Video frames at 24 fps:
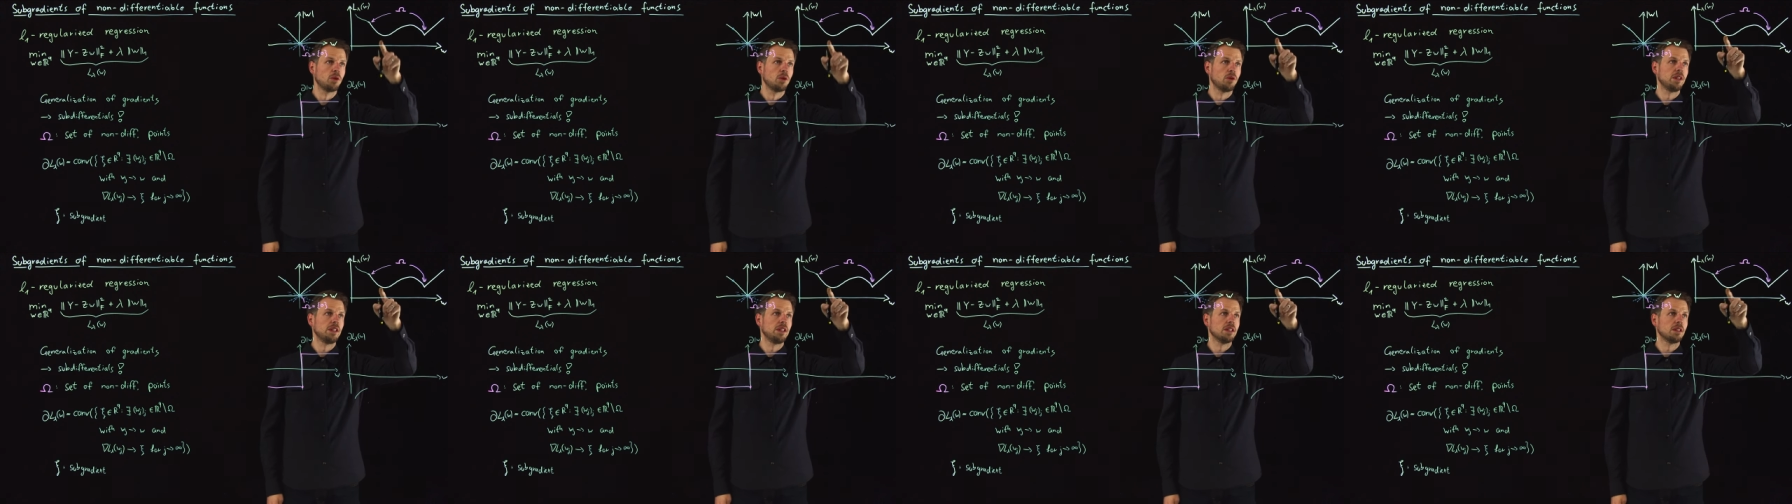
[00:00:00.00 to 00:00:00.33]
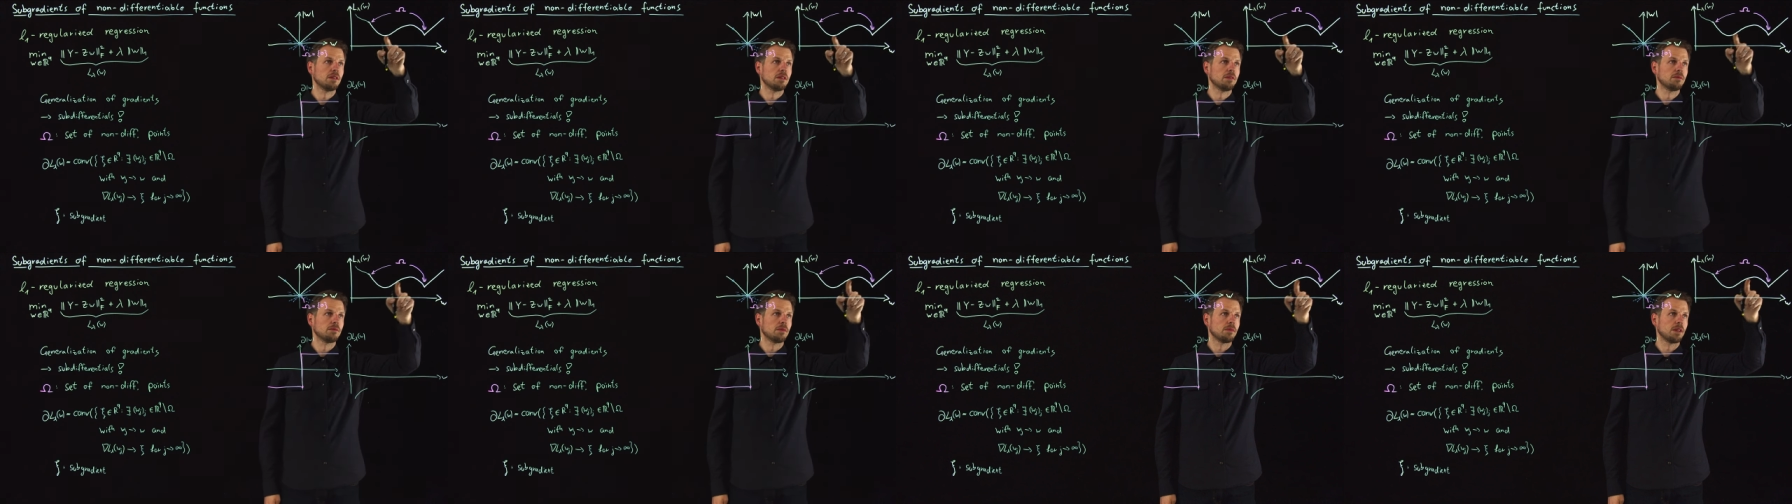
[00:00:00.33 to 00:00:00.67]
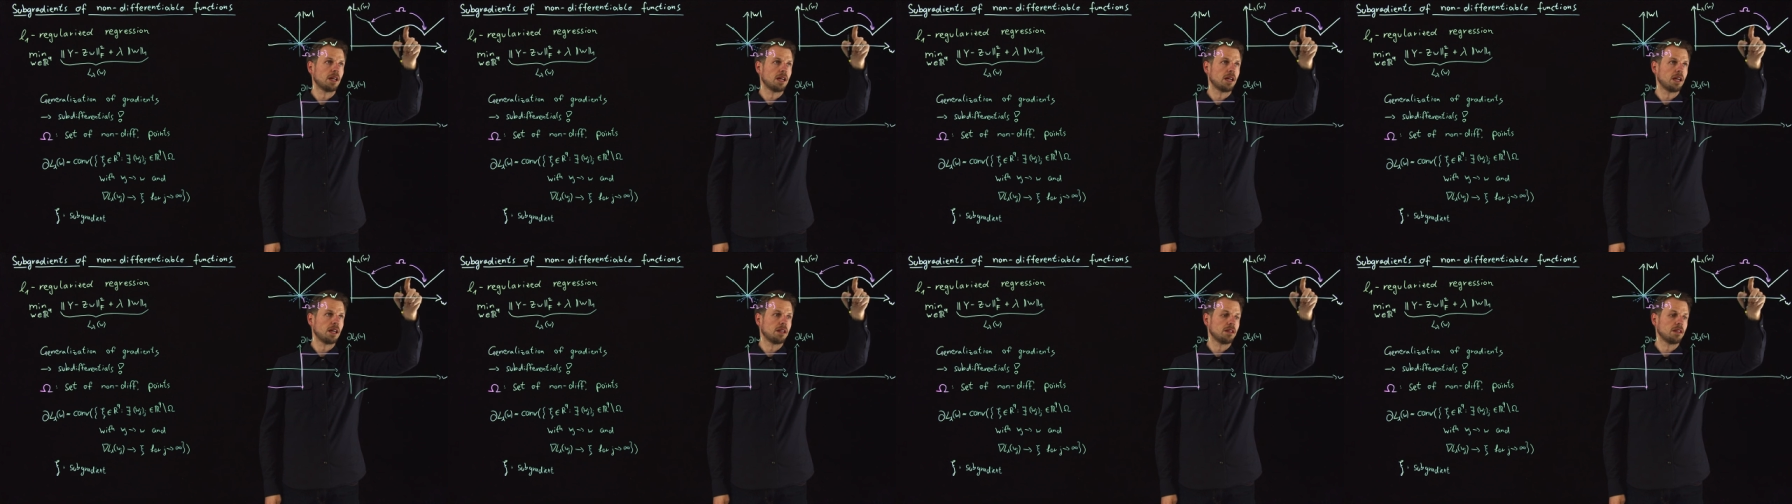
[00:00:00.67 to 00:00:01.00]
here
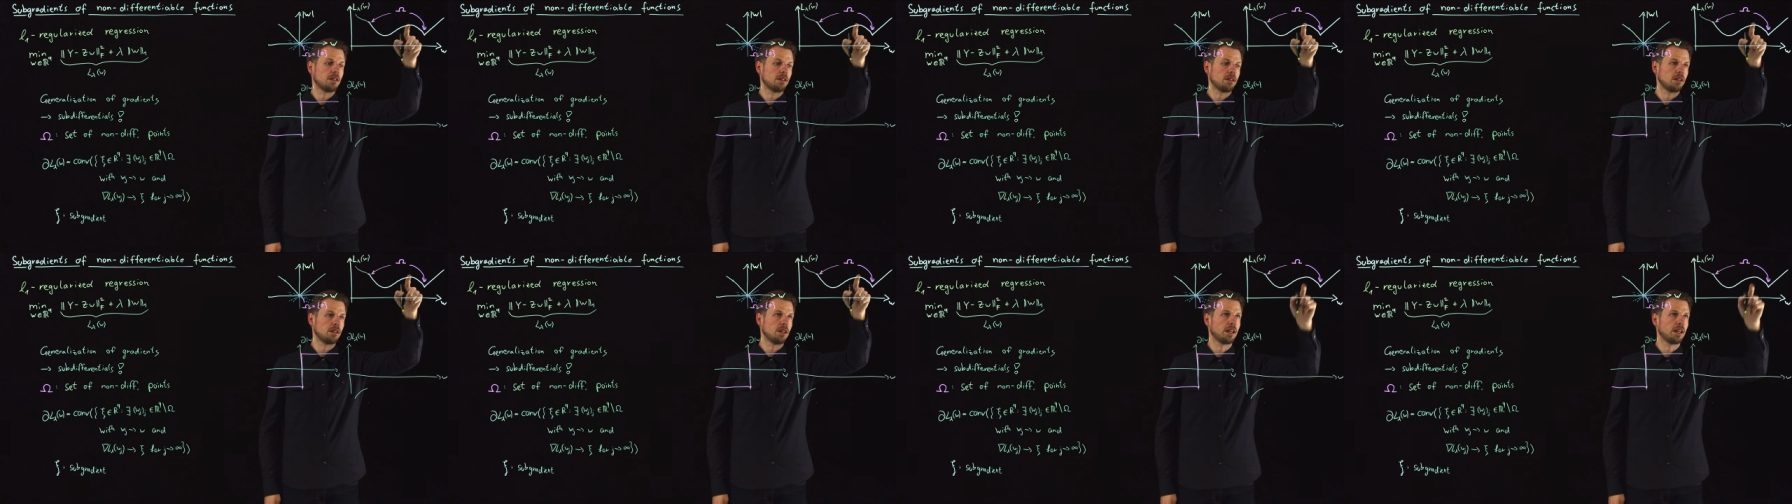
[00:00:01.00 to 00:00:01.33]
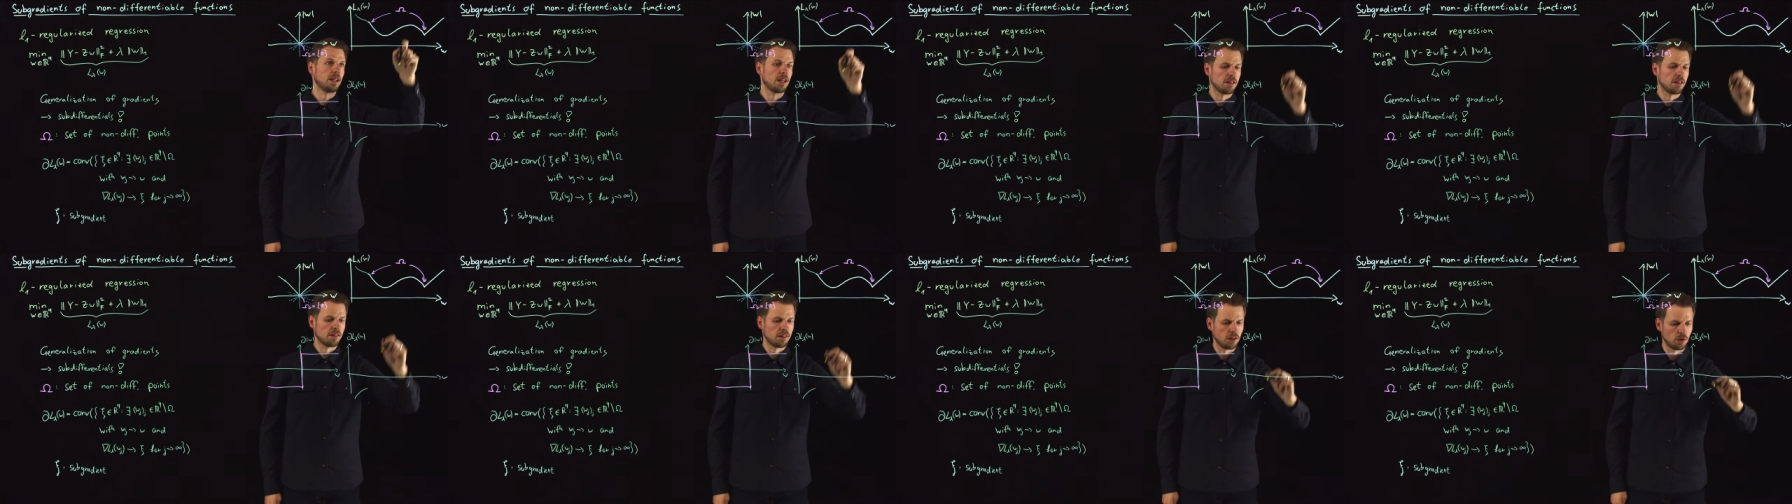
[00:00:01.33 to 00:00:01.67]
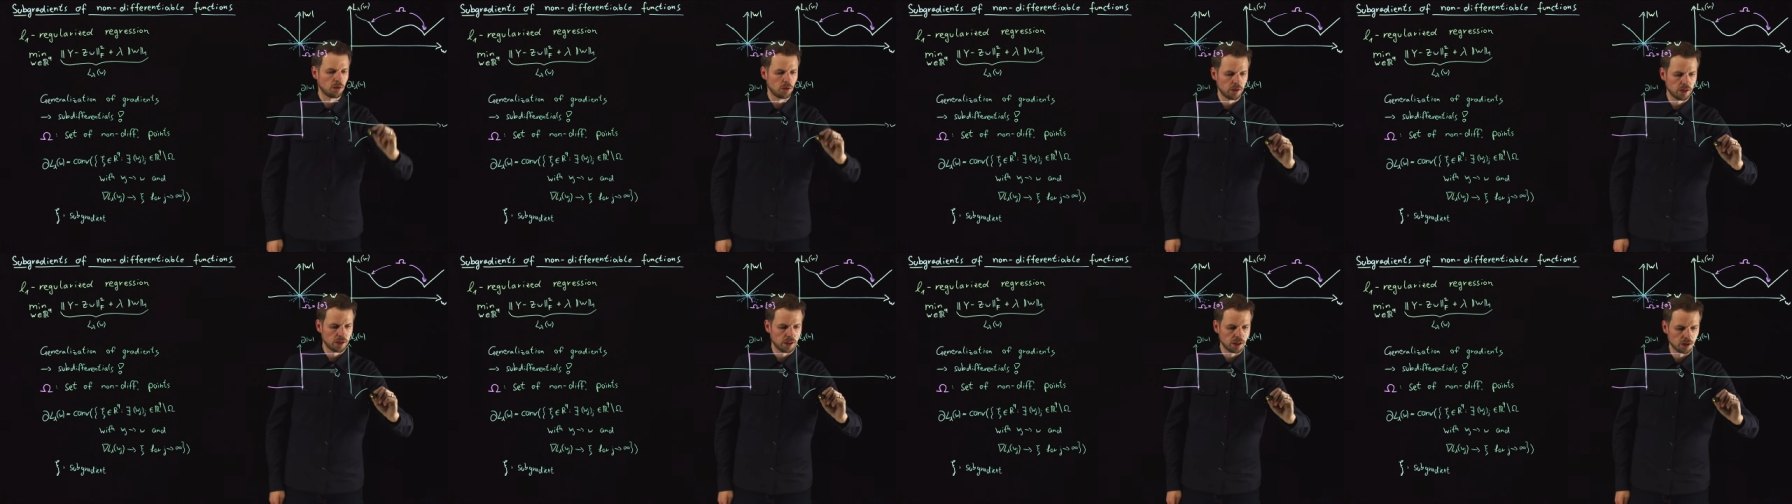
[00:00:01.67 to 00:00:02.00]
and again
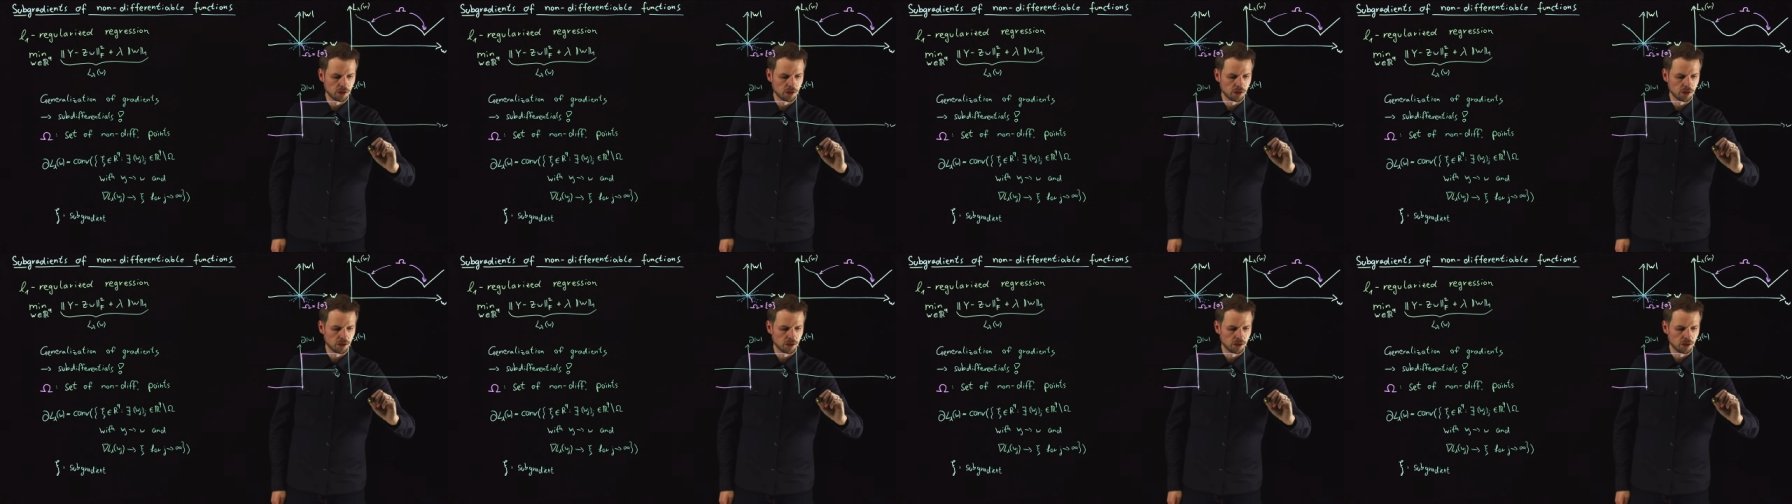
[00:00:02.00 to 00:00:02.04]
0 here.